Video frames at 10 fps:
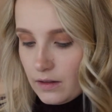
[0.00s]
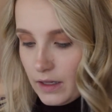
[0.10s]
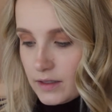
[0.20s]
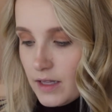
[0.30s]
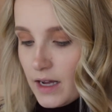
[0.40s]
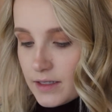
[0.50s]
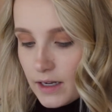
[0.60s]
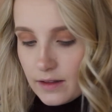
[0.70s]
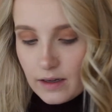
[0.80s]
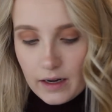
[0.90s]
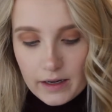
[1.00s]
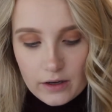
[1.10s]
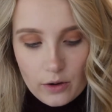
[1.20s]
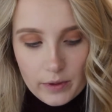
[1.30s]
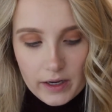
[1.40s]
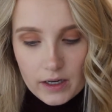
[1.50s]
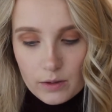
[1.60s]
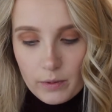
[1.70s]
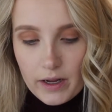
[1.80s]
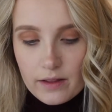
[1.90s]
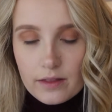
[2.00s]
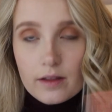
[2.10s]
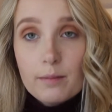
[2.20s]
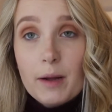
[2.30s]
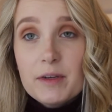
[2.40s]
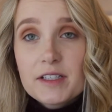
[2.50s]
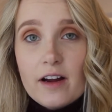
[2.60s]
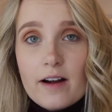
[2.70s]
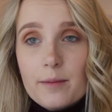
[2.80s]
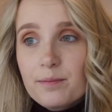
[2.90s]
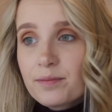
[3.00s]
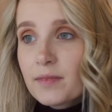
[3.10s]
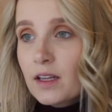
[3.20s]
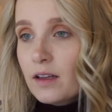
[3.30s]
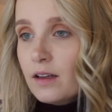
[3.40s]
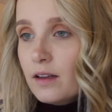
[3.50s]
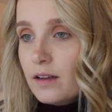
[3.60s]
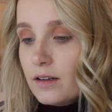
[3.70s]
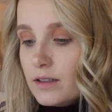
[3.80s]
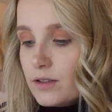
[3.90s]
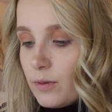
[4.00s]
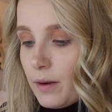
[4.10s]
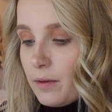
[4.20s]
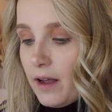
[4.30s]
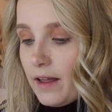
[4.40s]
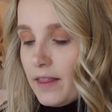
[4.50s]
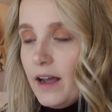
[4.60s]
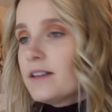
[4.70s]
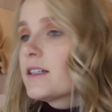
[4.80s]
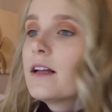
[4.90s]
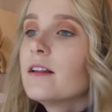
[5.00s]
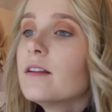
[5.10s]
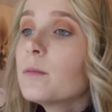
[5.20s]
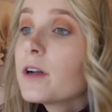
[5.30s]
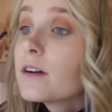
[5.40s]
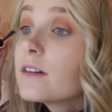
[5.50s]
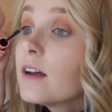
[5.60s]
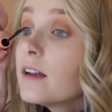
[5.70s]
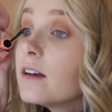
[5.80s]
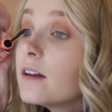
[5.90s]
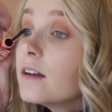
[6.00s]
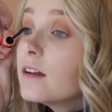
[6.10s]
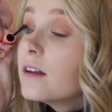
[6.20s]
That's that, and then I go in with my mascara. So I will add that, and then we are done.